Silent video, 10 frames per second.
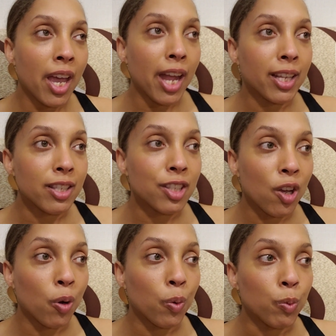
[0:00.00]
And
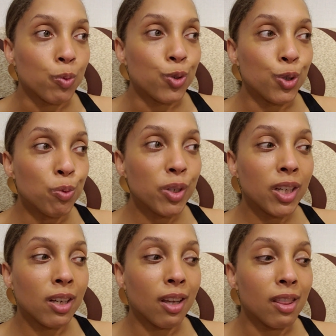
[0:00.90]
so
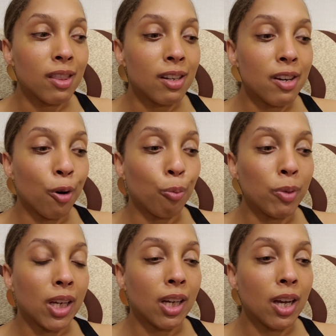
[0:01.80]
doing the no
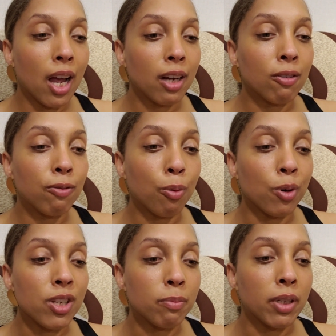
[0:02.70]
meat kind of
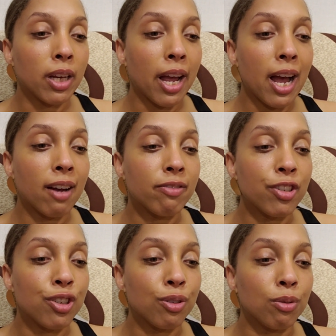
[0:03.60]
forced me to have
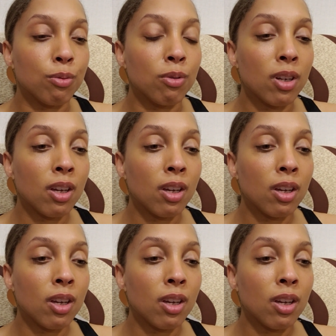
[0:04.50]
to